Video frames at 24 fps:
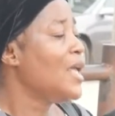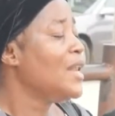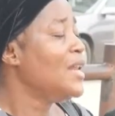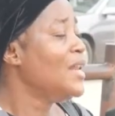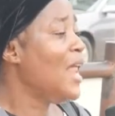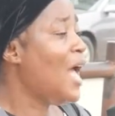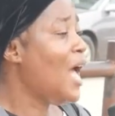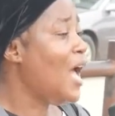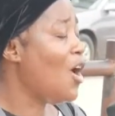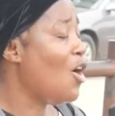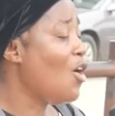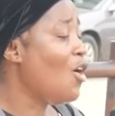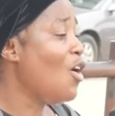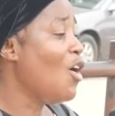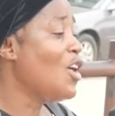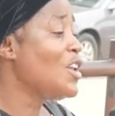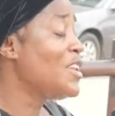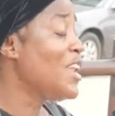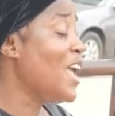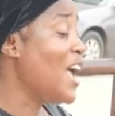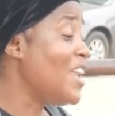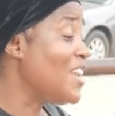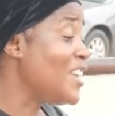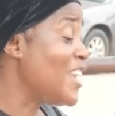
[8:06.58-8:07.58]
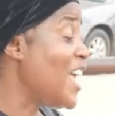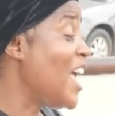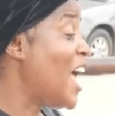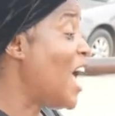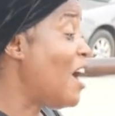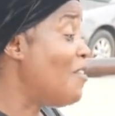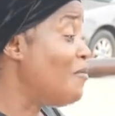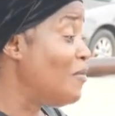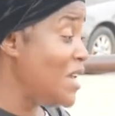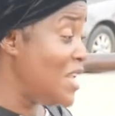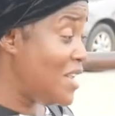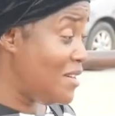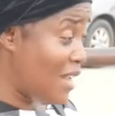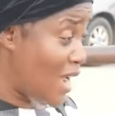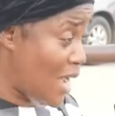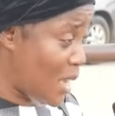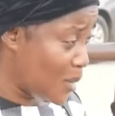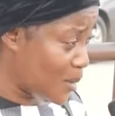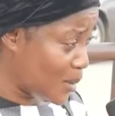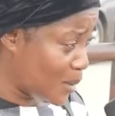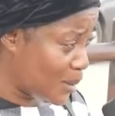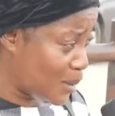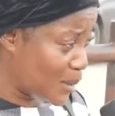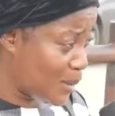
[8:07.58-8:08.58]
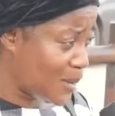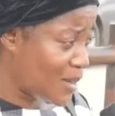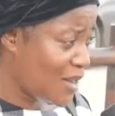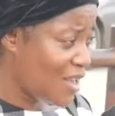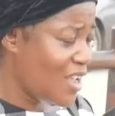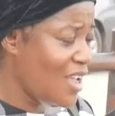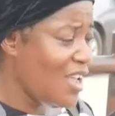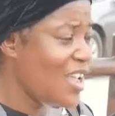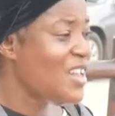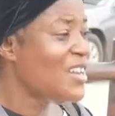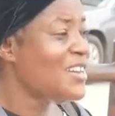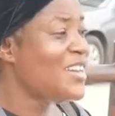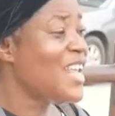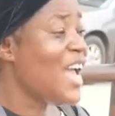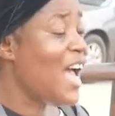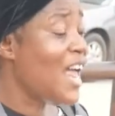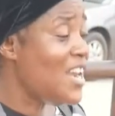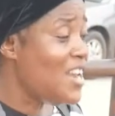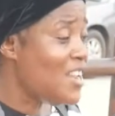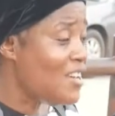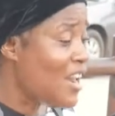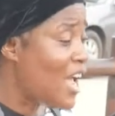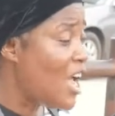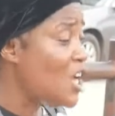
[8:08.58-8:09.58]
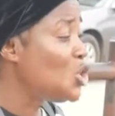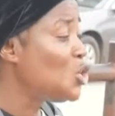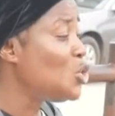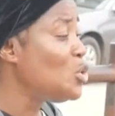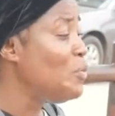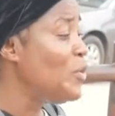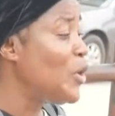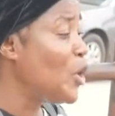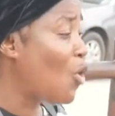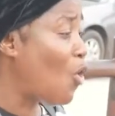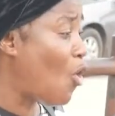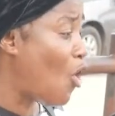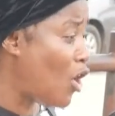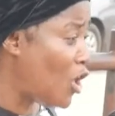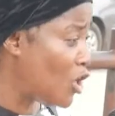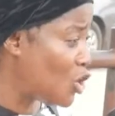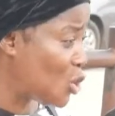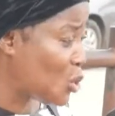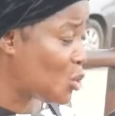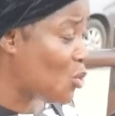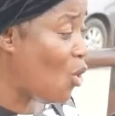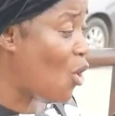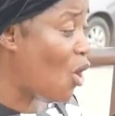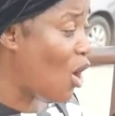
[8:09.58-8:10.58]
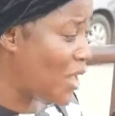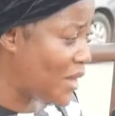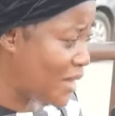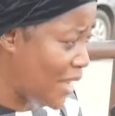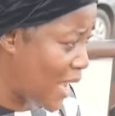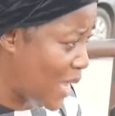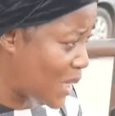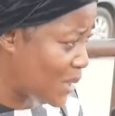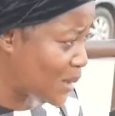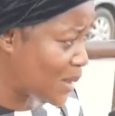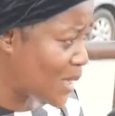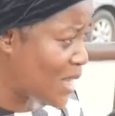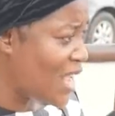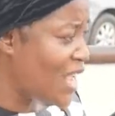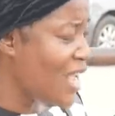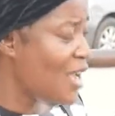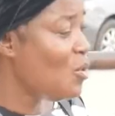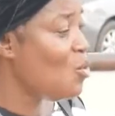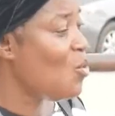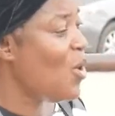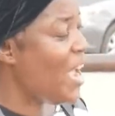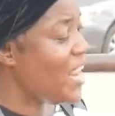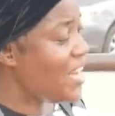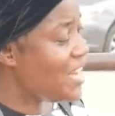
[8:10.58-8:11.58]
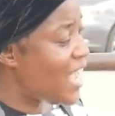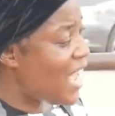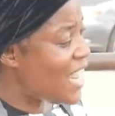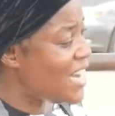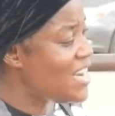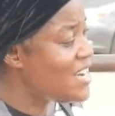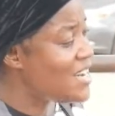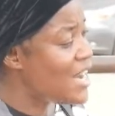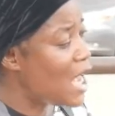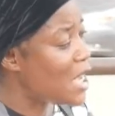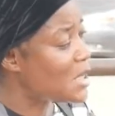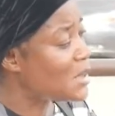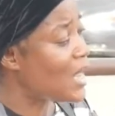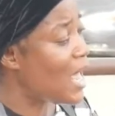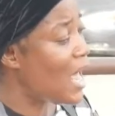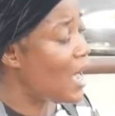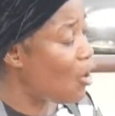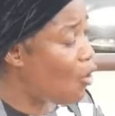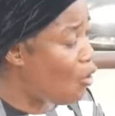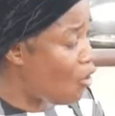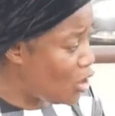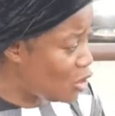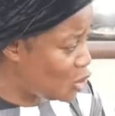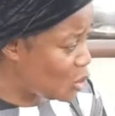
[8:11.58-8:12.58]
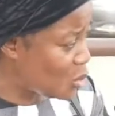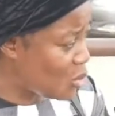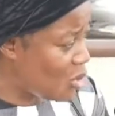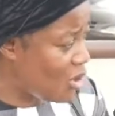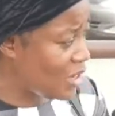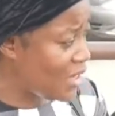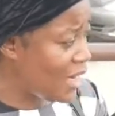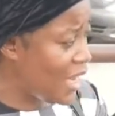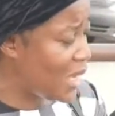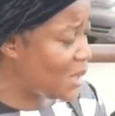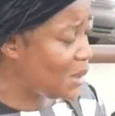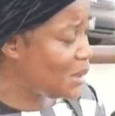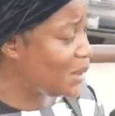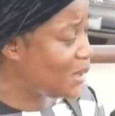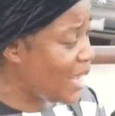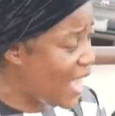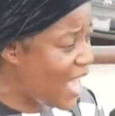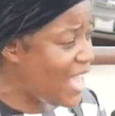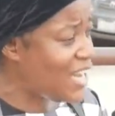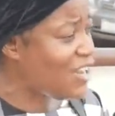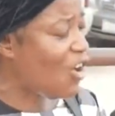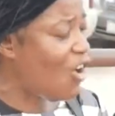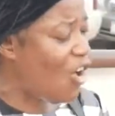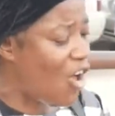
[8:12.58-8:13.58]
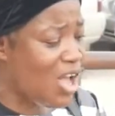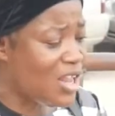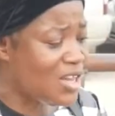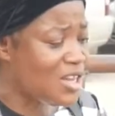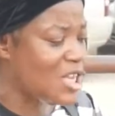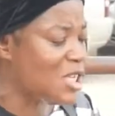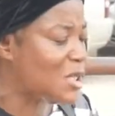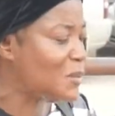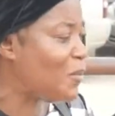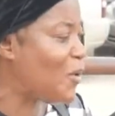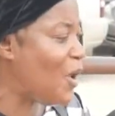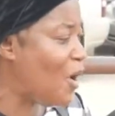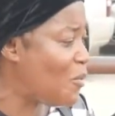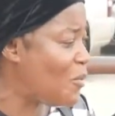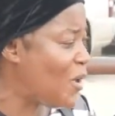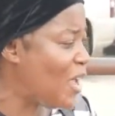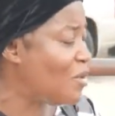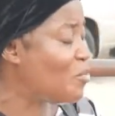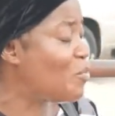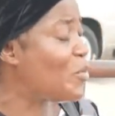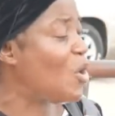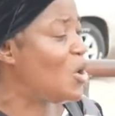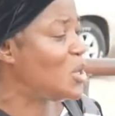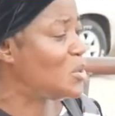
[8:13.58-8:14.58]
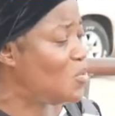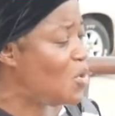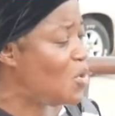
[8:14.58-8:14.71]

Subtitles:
Now, they have leaders. Their leaders should be called to orders. When their leaders are called to orders, then all these problems, because